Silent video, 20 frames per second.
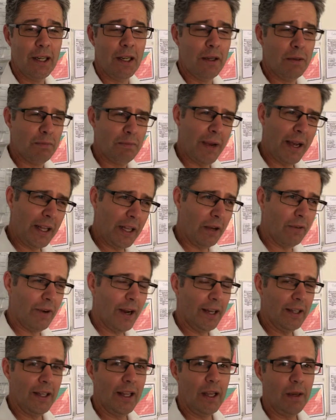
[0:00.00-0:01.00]
mainly around
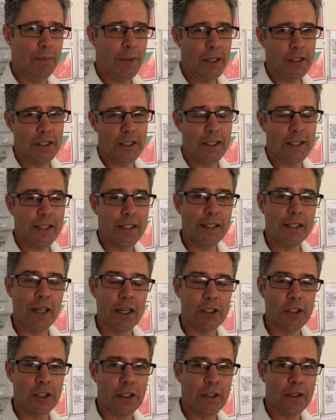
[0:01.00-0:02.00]
lead measures this
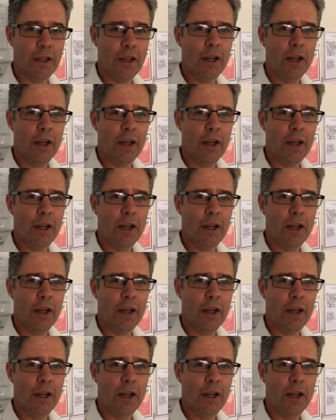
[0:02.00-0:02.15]
session,